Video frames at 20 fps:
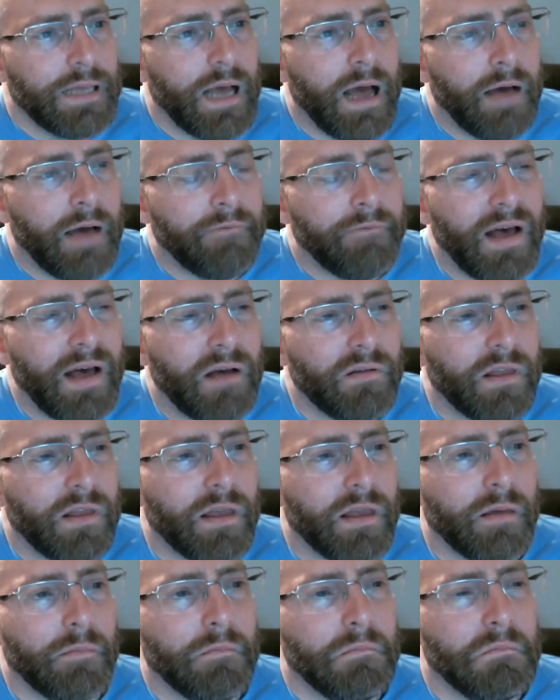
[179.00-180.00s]
I found
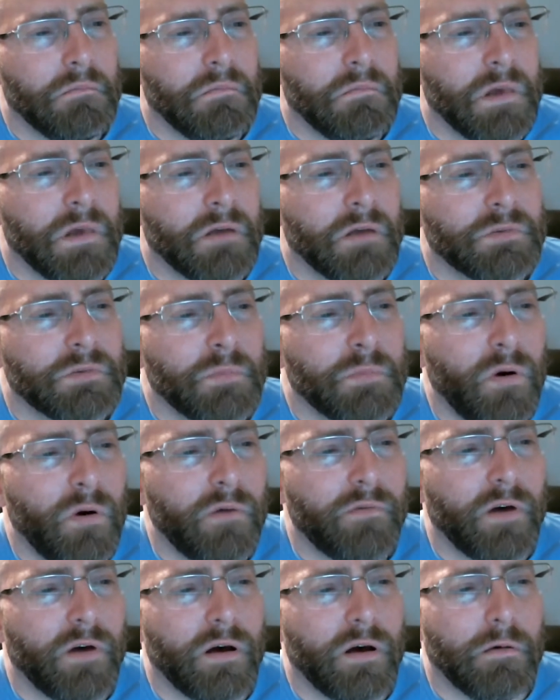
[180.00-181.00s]
that it was more
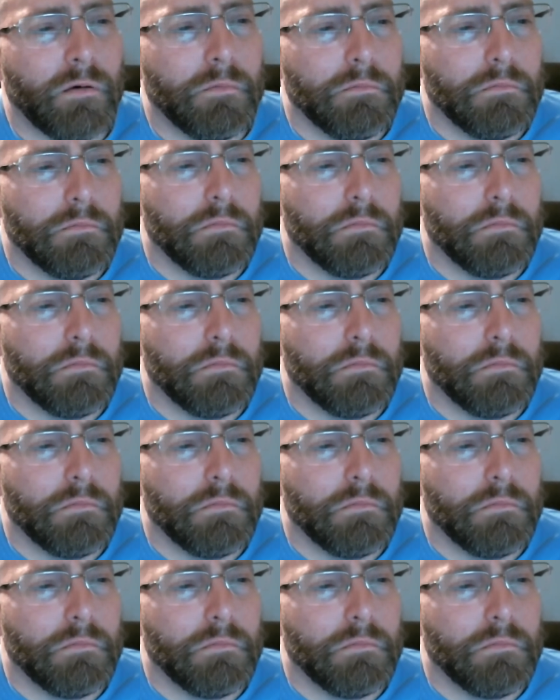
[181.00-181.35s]
of a